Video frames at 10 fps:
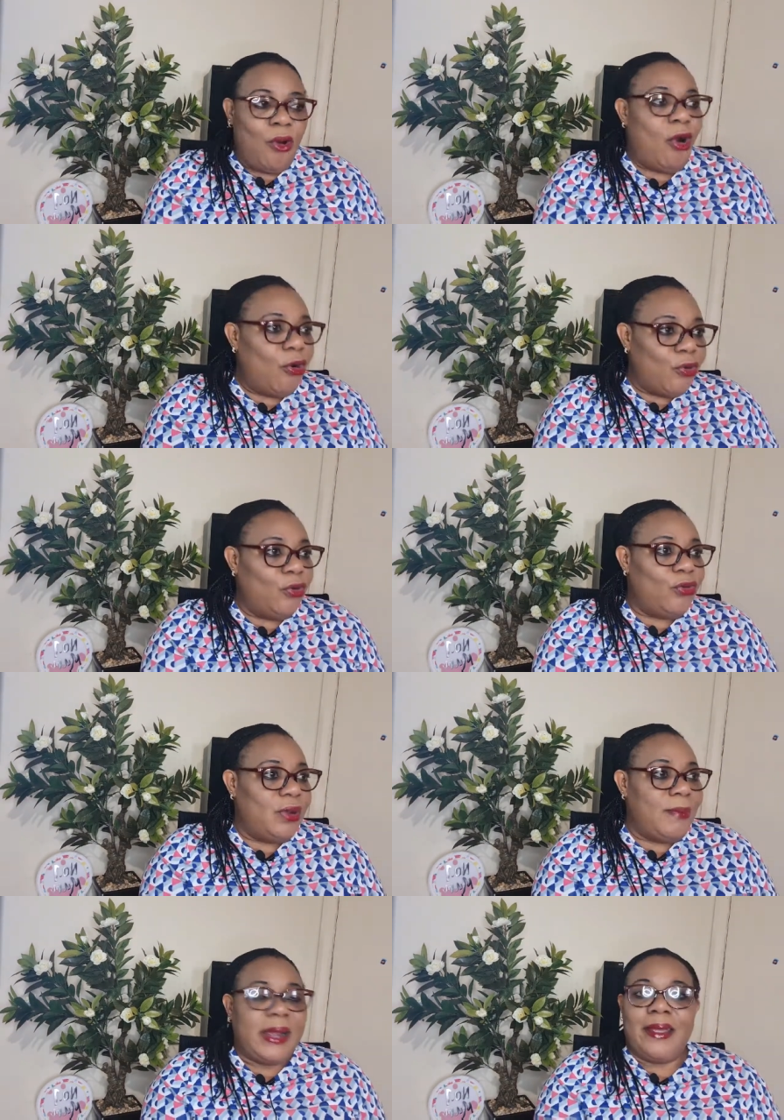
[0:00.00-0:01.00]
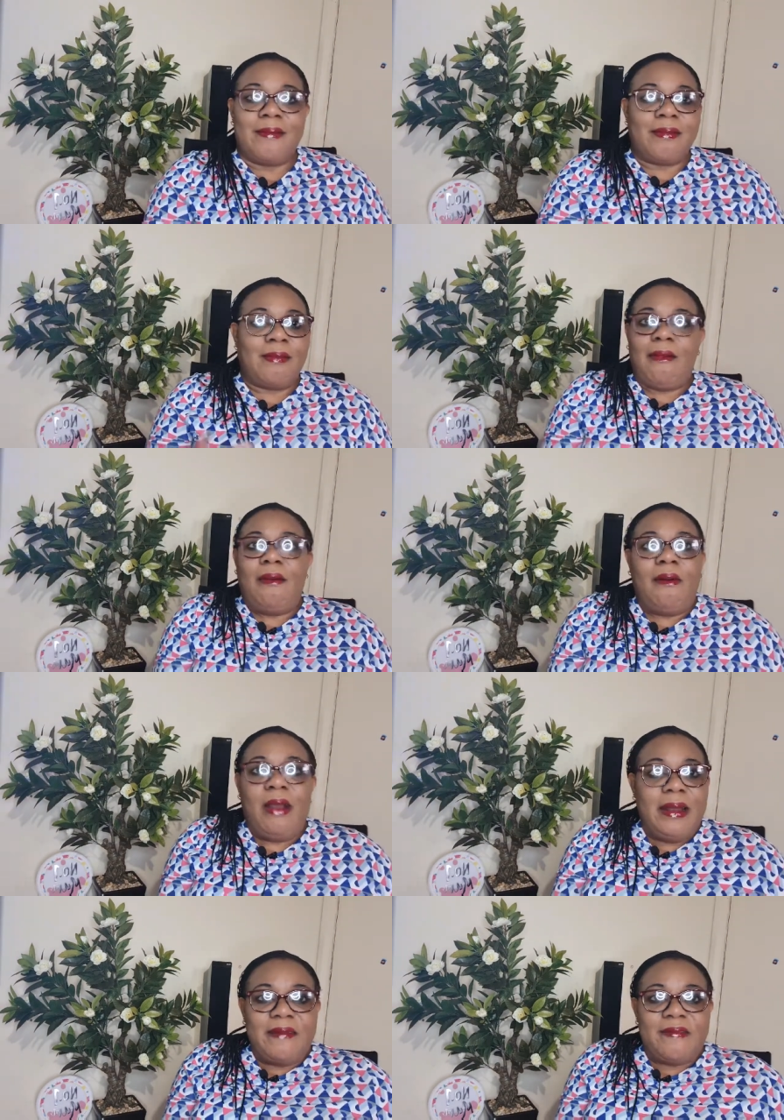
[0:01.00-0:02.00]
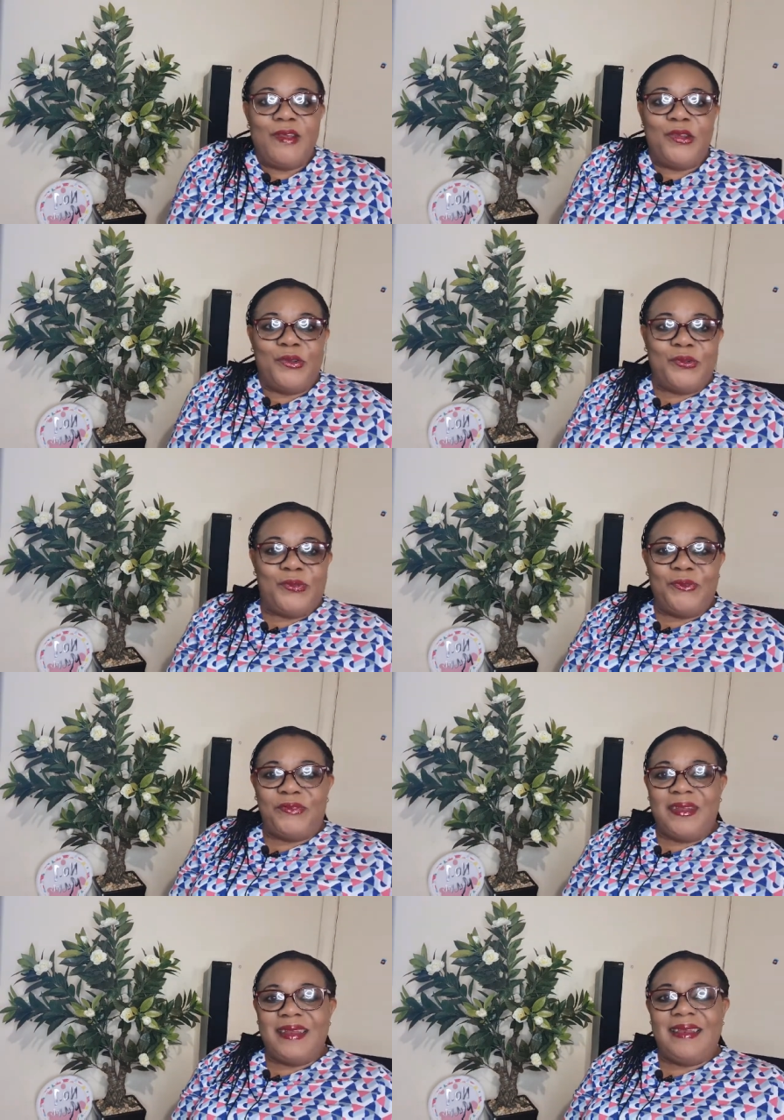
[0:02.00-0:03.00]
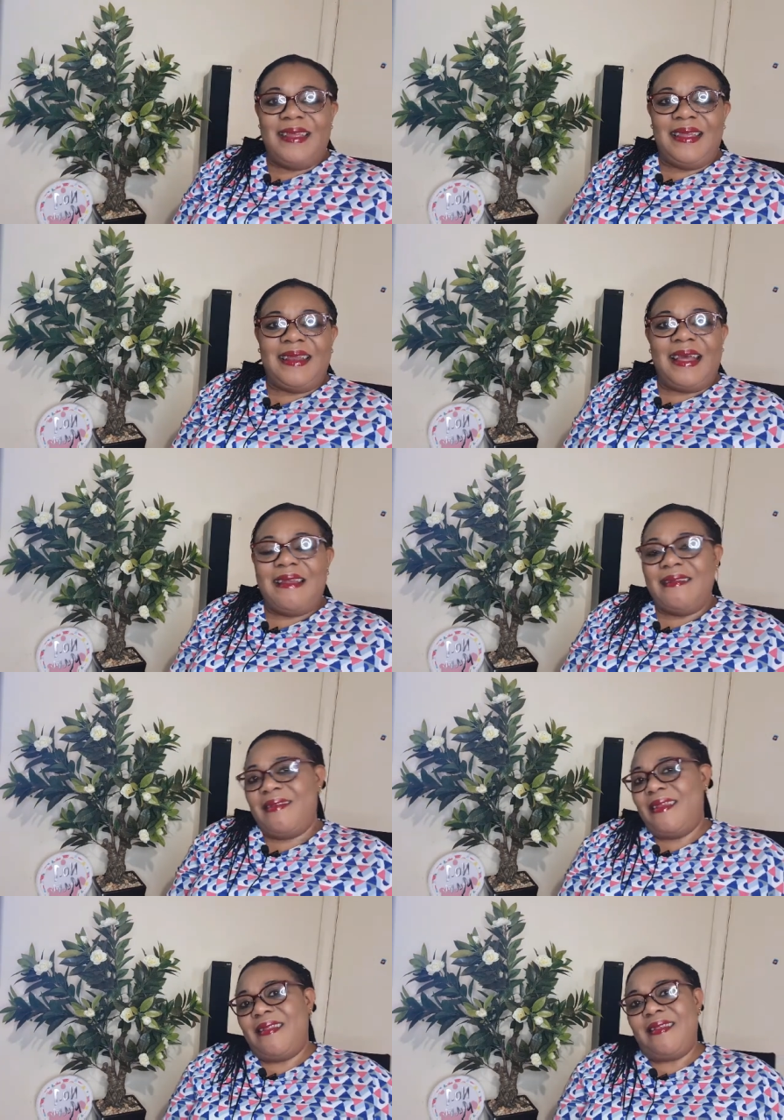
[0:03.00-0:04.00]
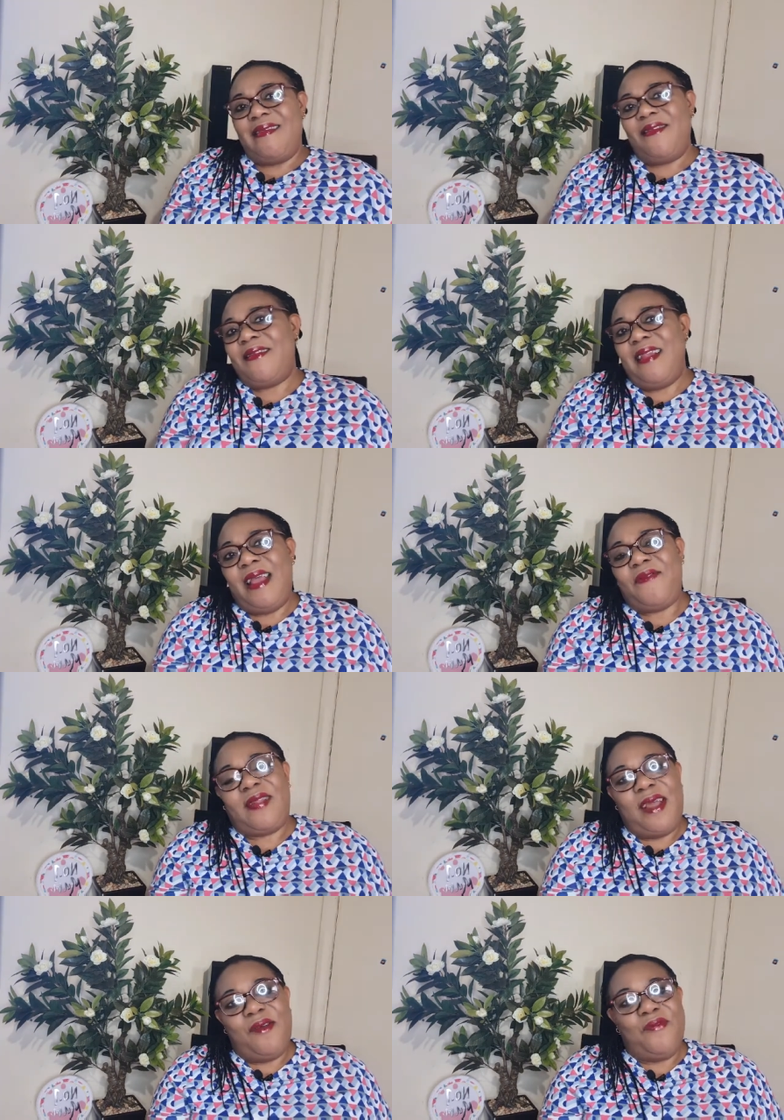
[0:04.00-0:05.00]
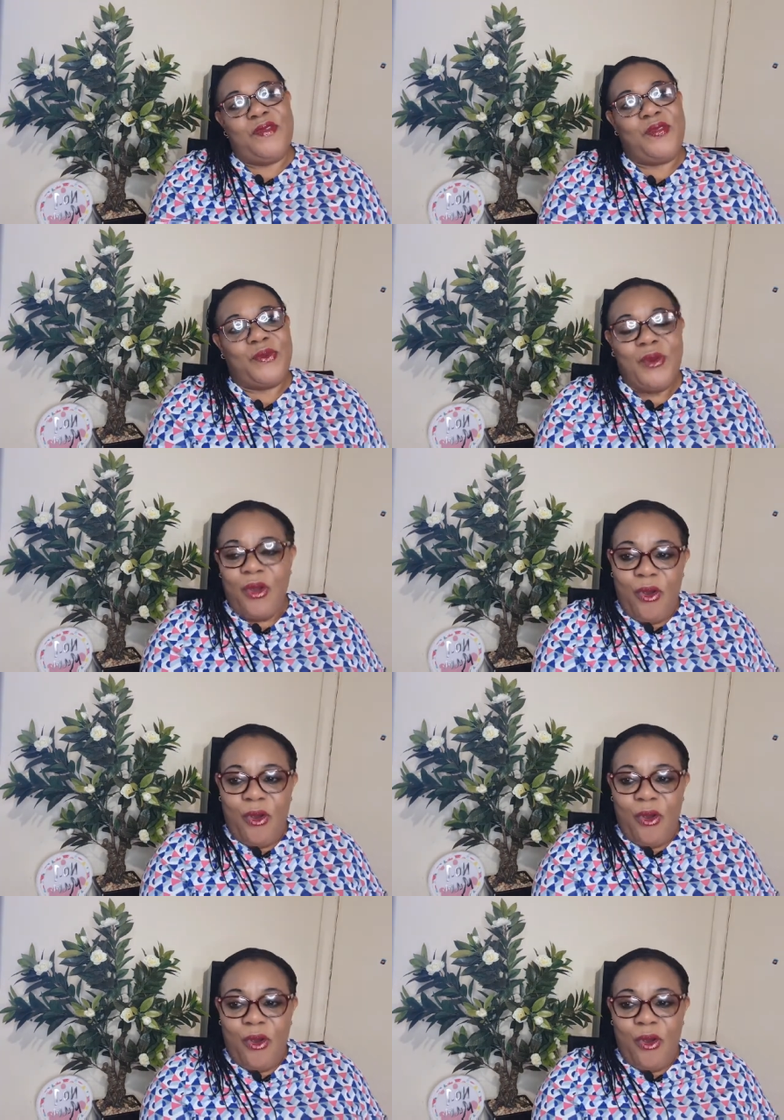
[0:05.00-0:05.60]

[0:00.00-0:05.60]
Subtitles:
or you go to the market. Anything you do for the day, that is it. It's just a lifestyle video.